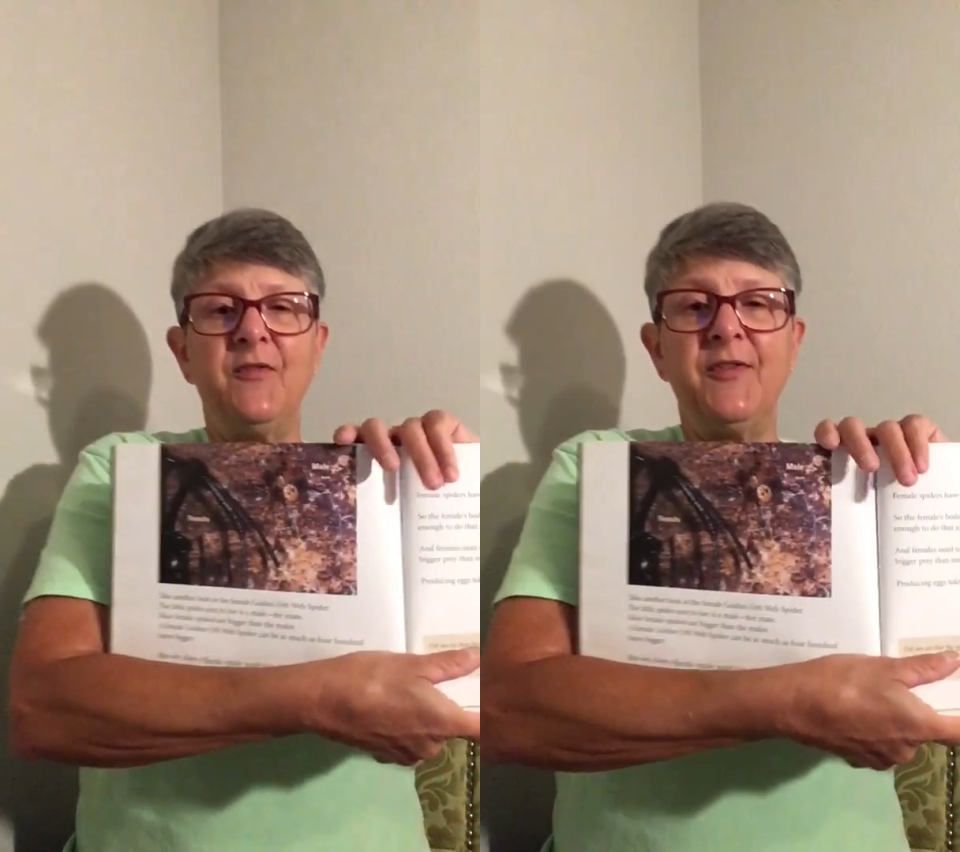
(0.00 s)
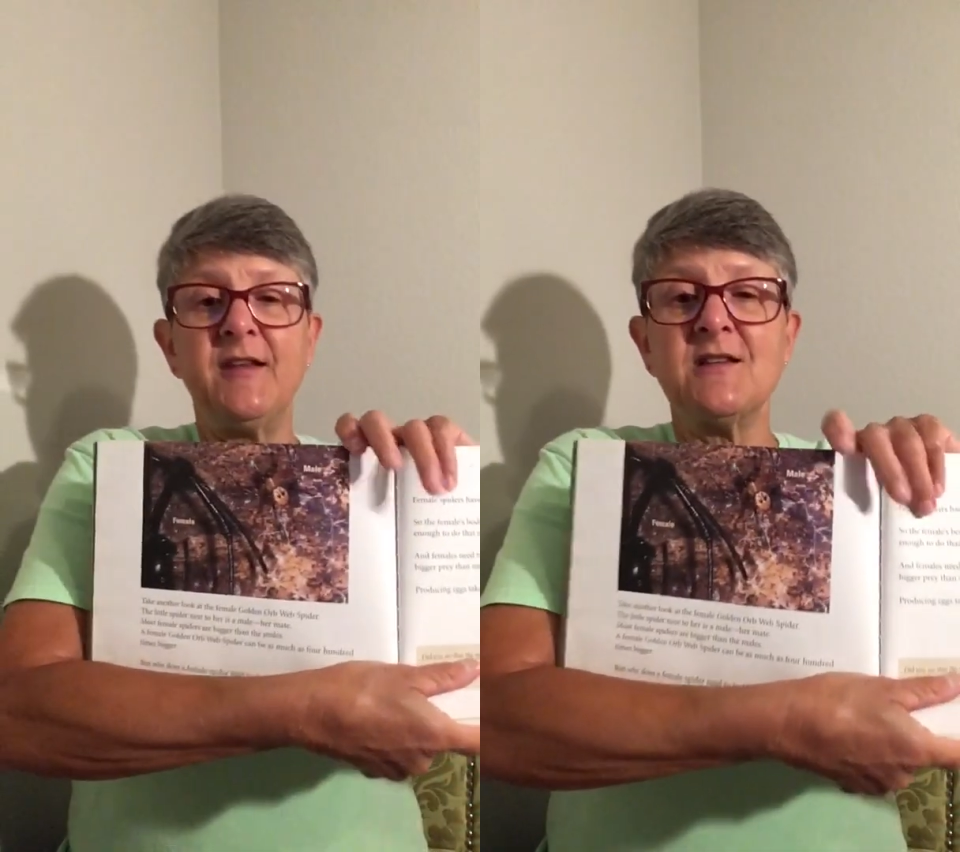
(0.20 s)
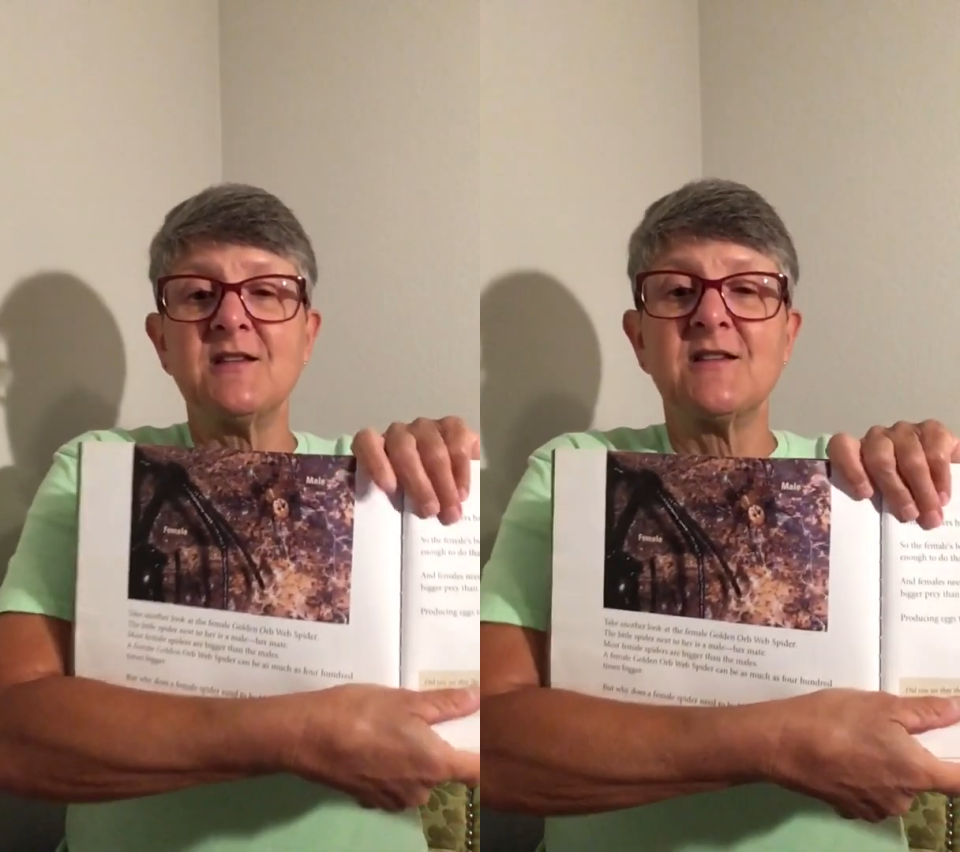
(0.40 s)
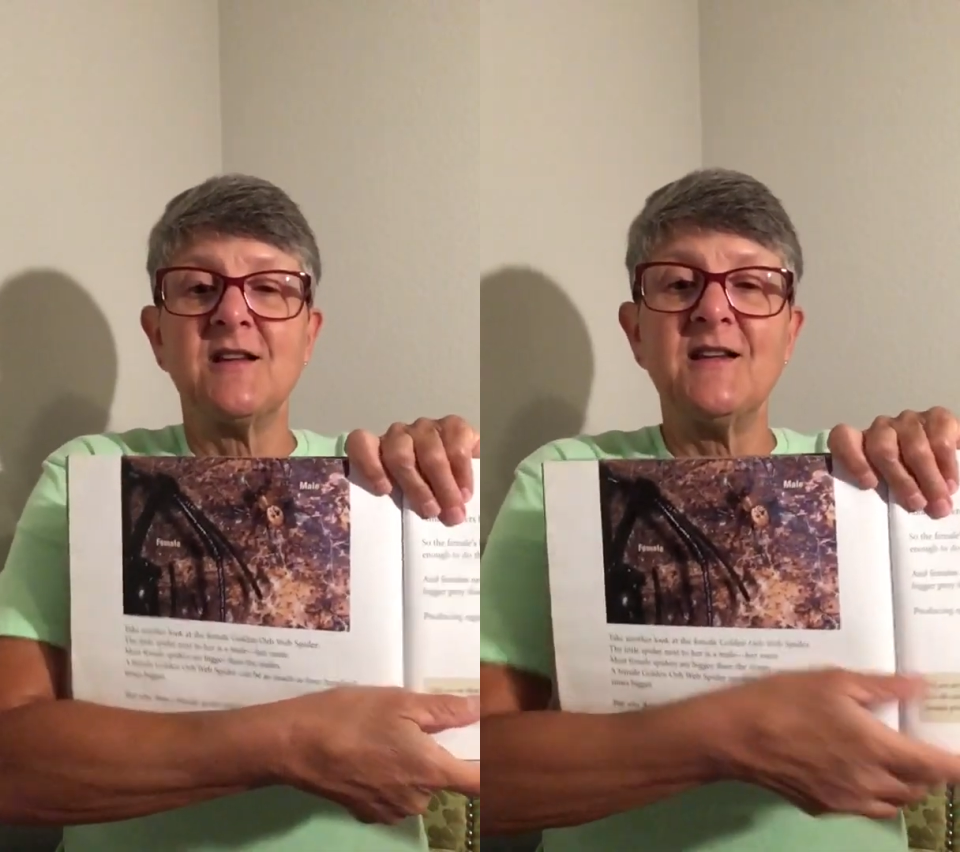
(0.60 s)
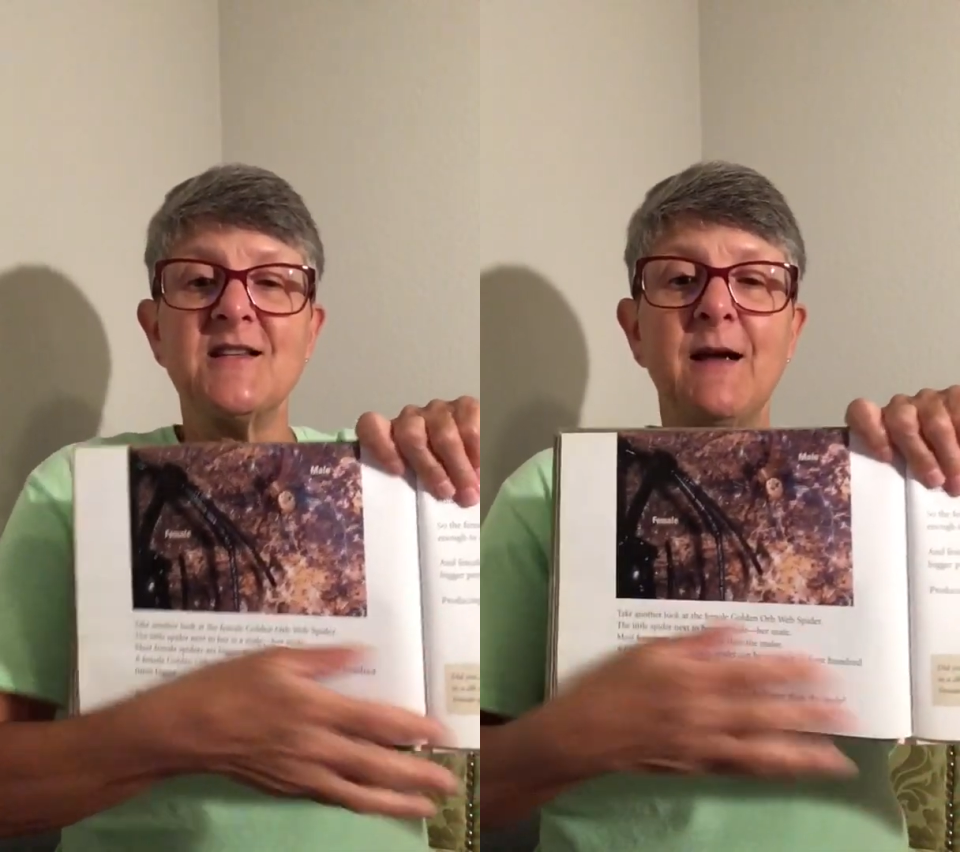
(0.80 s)
This
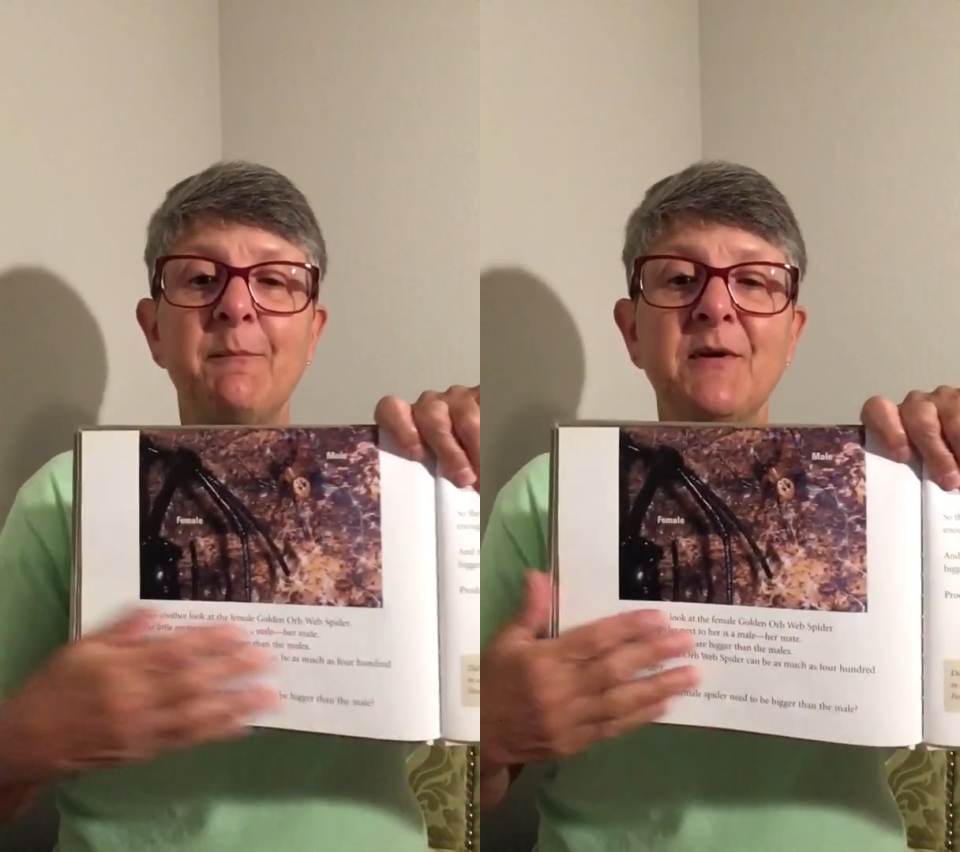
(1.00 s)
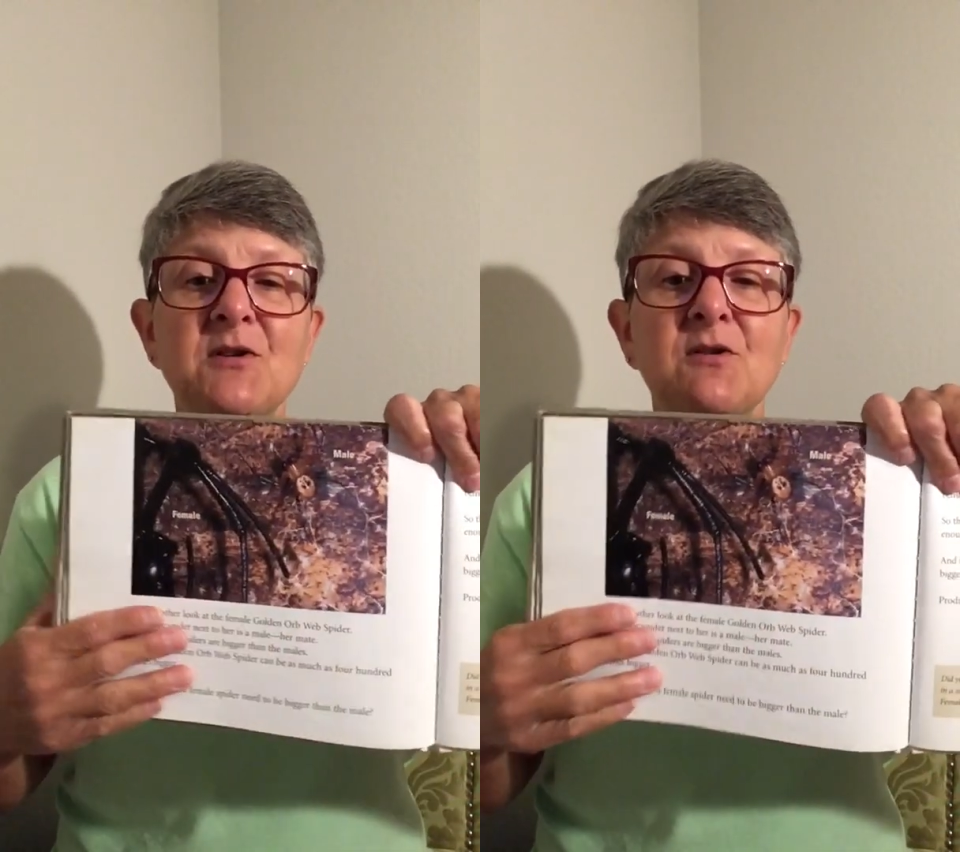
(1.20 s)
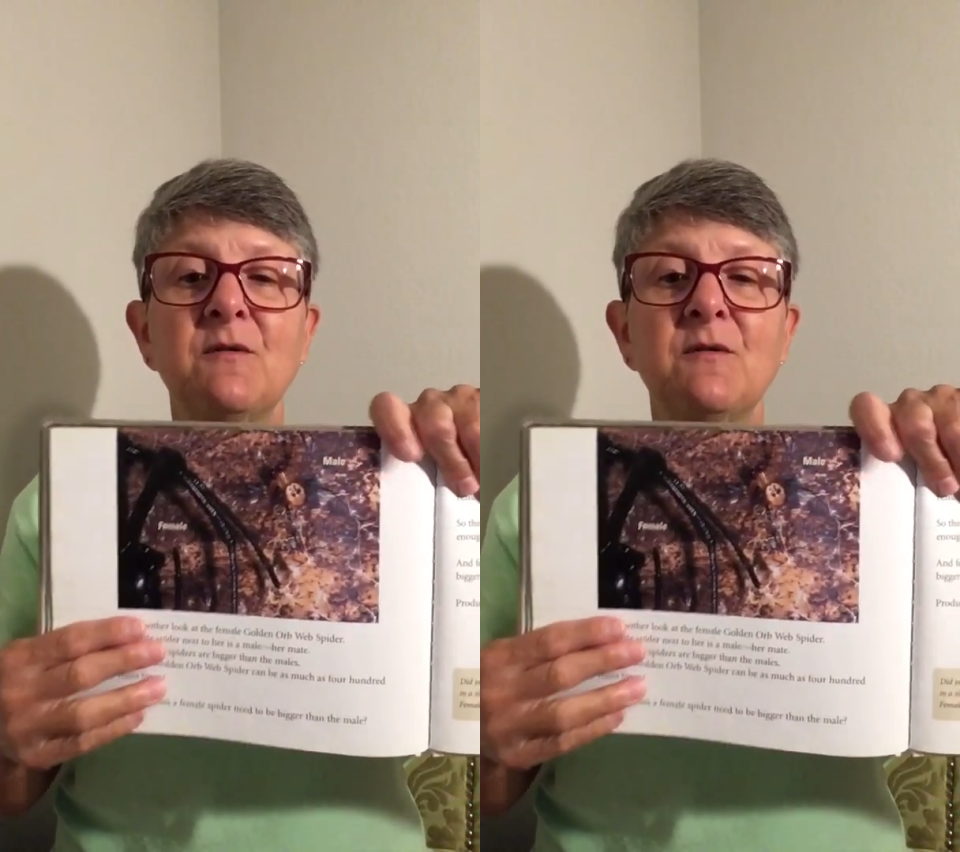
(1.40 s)
is that picture